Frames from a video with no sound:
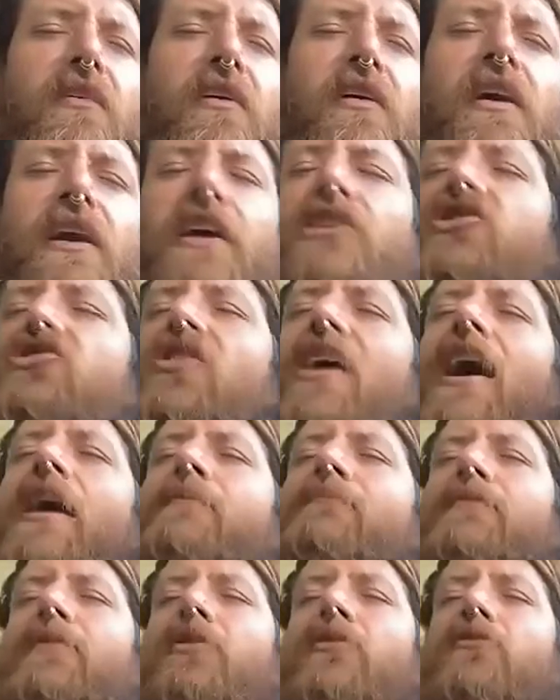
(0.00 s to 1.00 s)
can trap
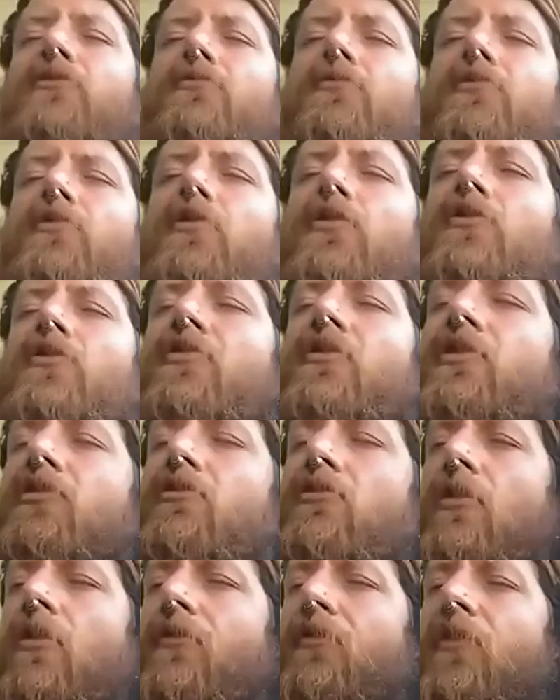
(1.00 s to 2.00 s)
you. The
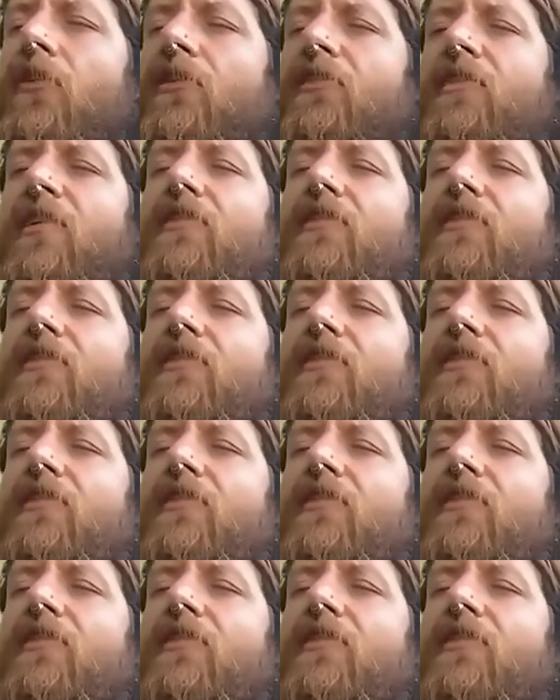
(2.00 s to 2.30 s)
universe has